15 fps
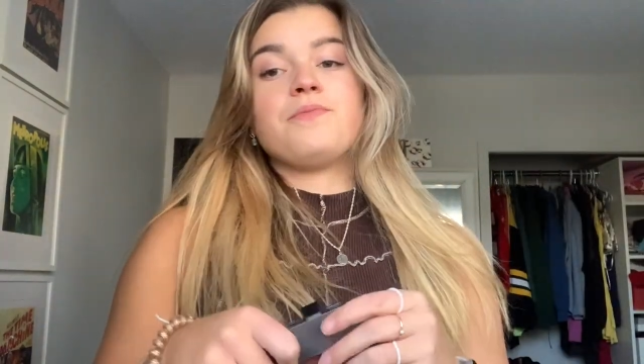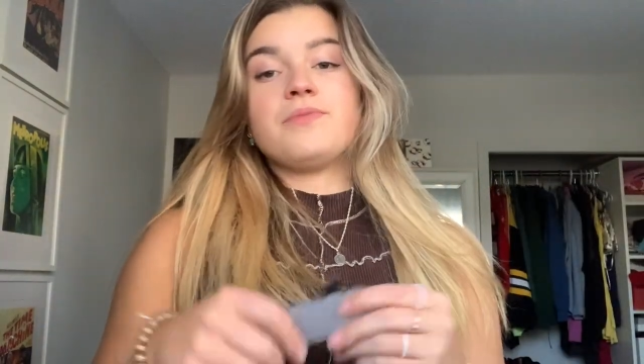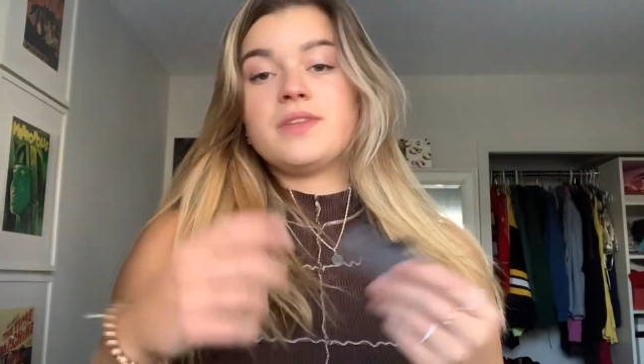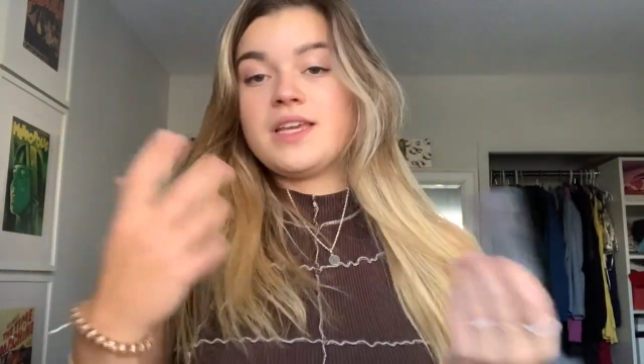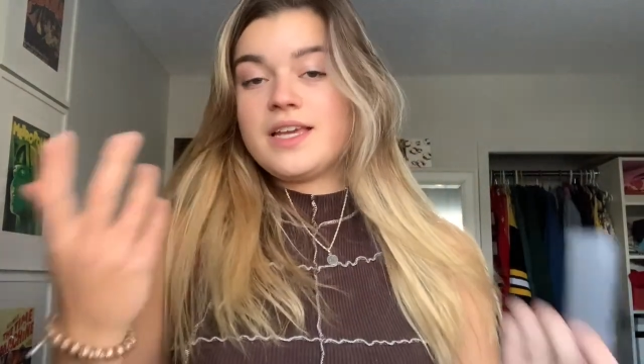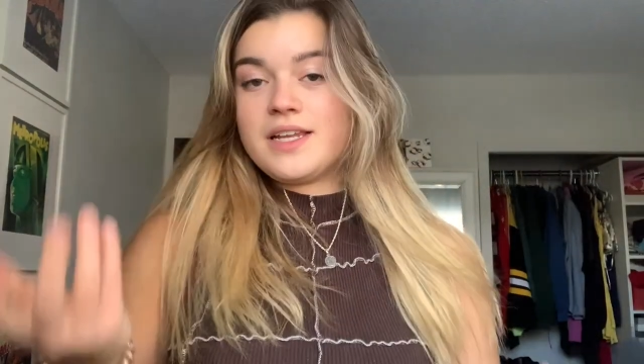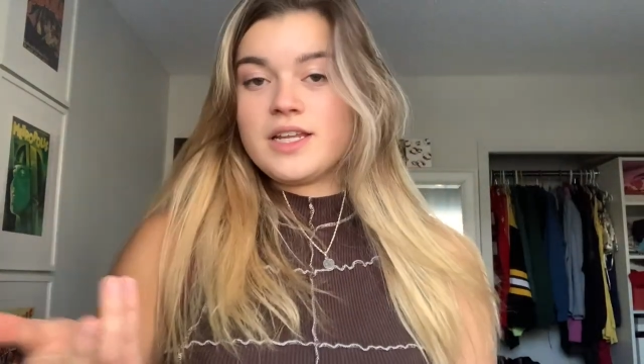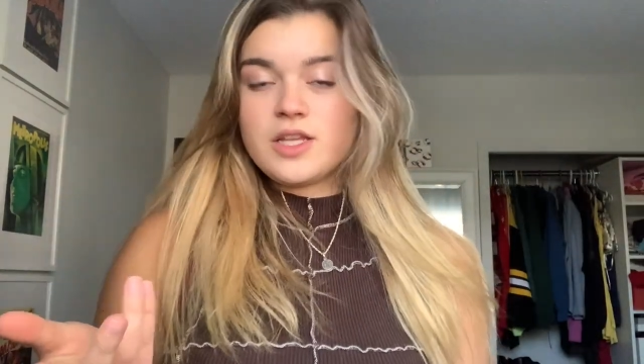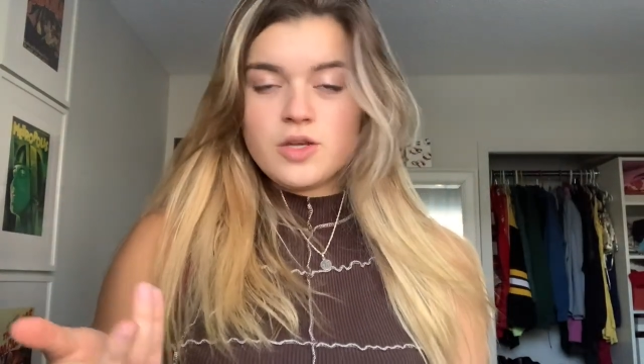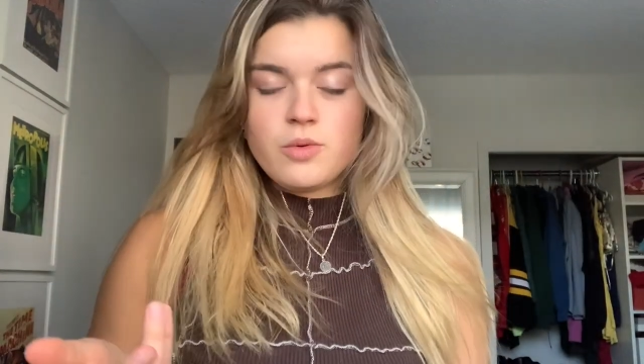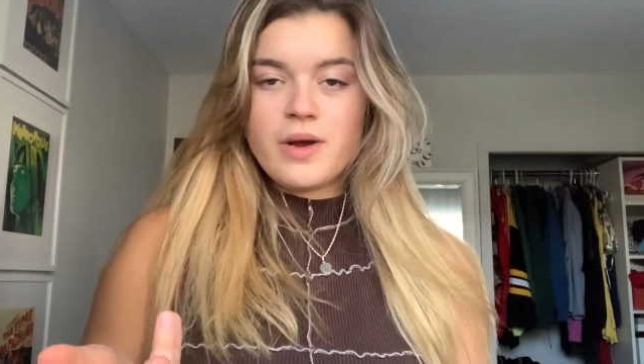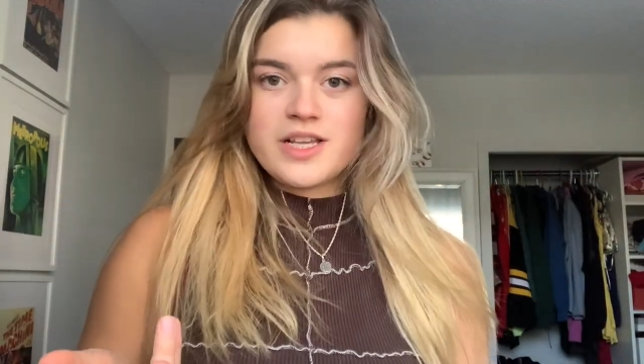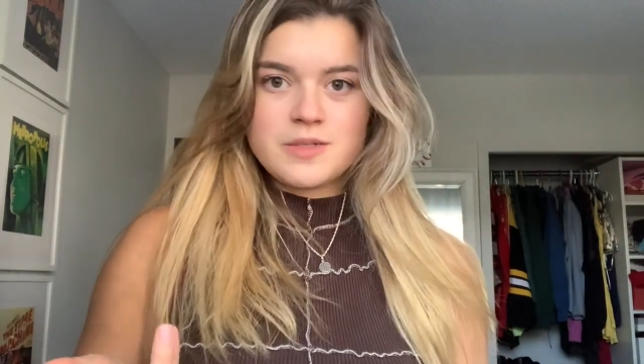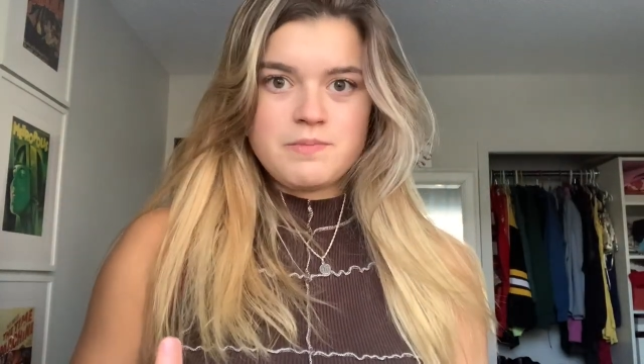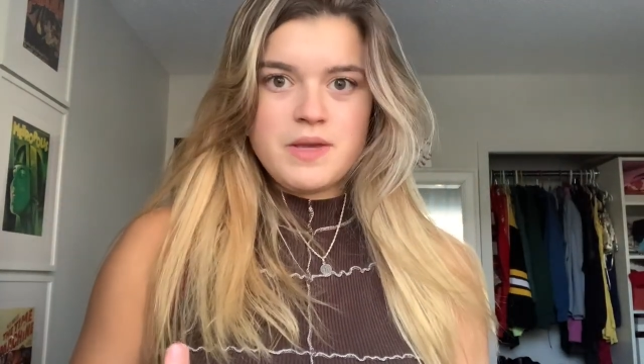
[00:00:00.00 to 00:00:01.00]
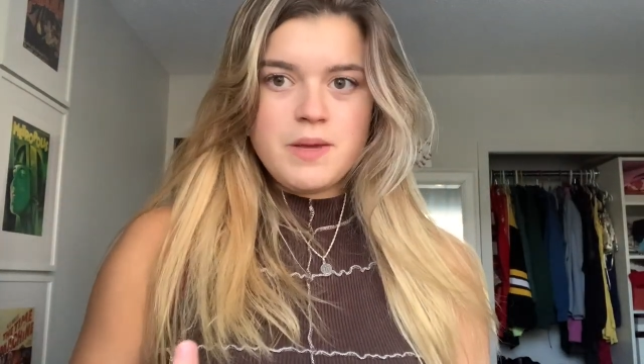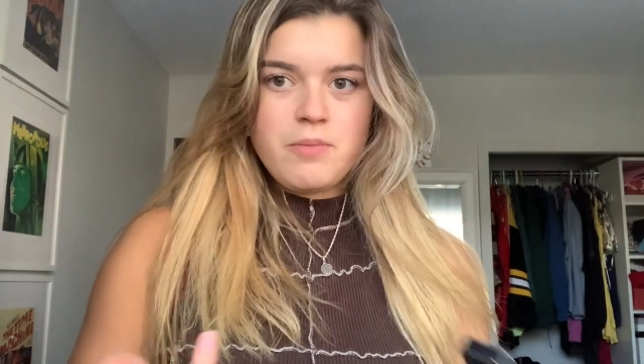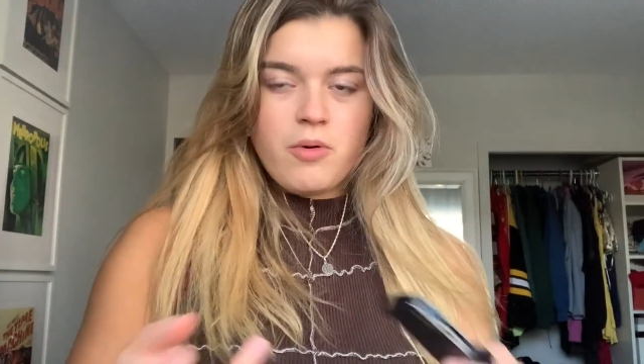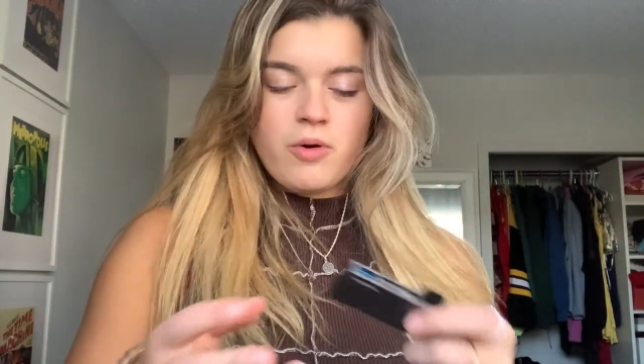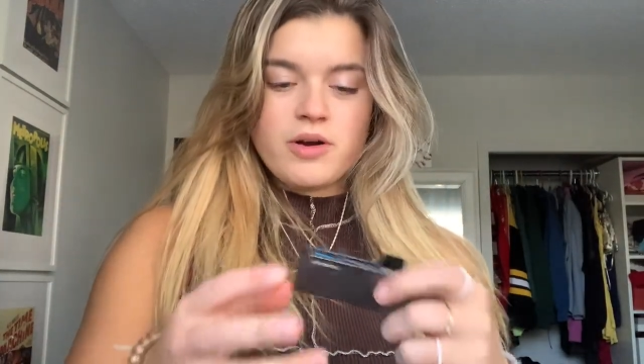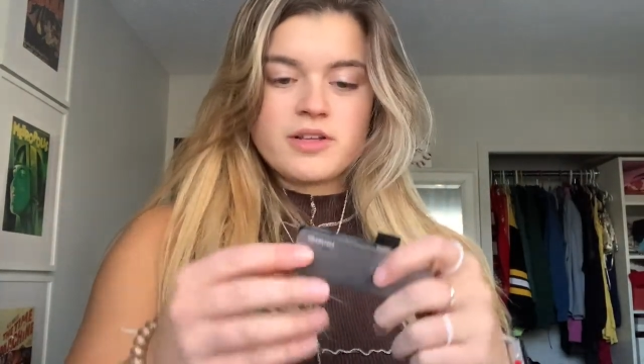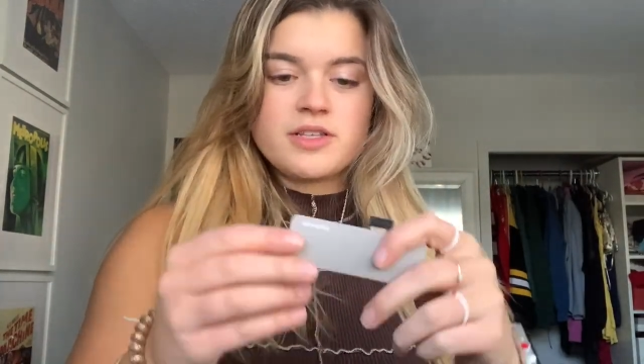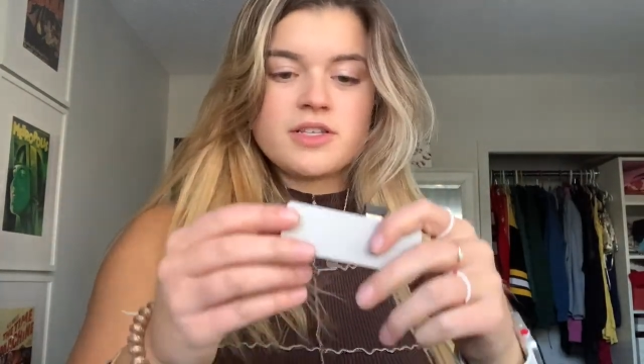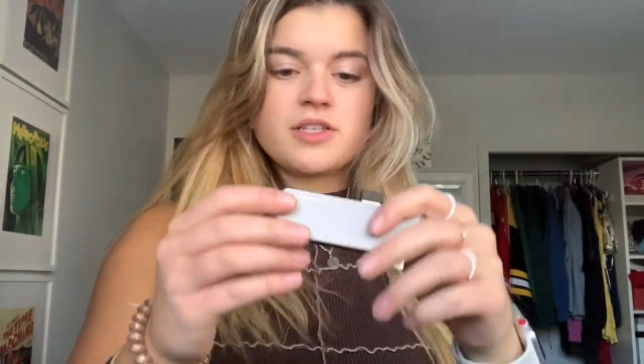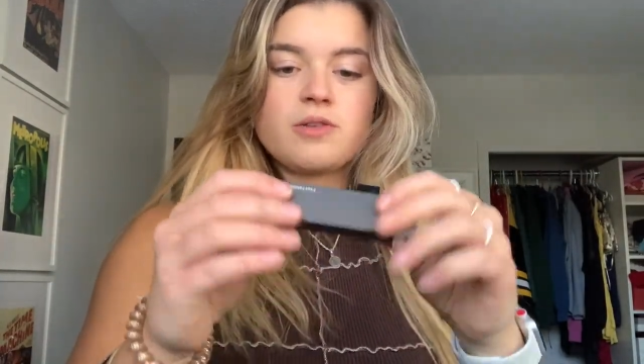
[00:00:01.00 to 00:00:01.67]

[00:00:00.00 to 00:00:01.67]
need U S B ports.